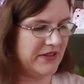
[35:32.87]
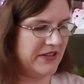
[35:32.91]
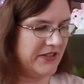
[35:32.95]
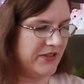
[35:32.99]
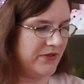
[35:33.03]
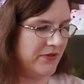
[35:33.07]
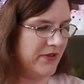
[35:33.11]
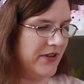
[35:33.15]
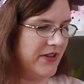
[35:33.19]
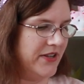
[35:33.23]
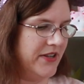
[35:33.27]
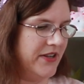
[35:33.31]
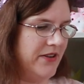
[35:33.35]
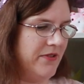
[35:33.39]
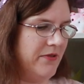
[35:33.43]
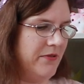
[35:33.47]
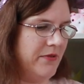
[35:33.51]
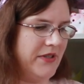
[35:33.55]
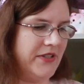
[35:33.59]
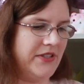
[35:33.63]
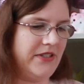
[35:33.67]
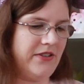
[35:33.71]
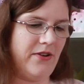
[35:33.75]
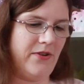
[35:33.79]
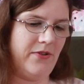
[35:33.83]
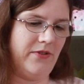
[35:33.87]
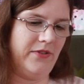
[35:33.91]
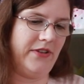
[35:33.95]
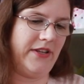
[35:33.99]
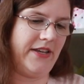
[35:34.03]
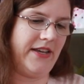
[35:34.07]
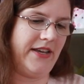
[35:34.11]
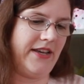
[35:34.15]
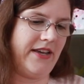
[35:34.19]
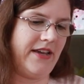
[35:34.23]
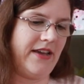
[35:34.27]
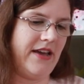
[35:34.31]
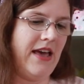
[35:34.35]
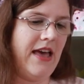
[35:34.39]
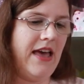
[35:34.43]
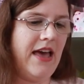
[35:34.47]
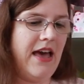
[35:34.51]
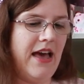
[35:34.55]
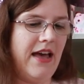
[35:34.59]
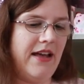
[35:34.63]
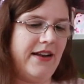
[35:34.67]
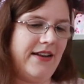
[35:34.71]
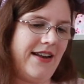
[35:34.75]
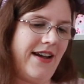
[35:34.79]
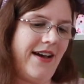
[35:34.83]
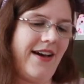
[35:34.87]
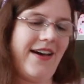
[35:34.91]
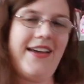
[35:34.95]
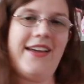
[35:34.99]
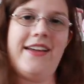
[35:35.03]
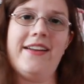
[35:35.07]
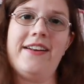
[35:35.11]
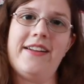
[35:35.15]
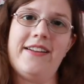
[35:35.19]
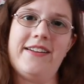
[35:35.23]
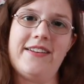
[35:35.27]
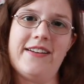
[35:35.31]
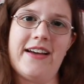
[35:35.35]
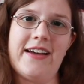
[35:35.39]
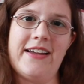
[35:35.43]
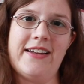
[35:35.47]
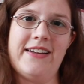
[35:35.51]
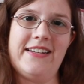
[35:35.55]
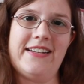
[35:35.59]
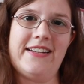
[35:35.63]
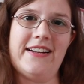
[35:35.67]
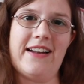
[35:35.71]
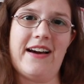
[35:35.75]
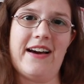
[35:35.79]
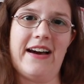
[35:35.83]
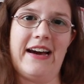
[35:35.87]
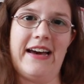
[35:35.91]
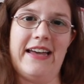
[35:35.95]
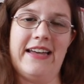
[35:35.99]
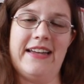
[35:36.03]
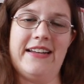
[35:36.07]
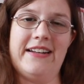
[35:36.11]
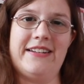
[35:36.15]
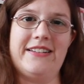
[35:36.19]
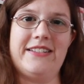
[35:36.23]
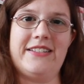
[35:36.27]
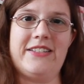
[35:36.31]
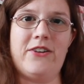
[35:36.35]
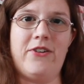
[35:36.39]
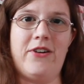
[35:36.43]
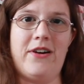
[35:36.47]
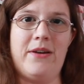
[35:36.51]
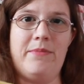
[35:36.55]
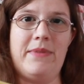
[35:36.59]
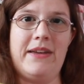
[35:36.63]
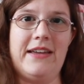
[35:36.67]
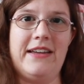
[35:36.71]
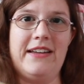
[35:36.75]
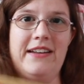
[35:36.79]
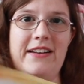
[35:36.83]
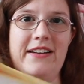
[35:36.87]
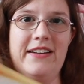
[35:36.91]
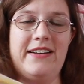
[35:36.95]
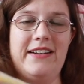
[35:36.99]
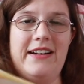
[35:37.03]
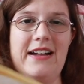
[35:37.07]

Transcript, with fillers: This one was only $9.99 so I mean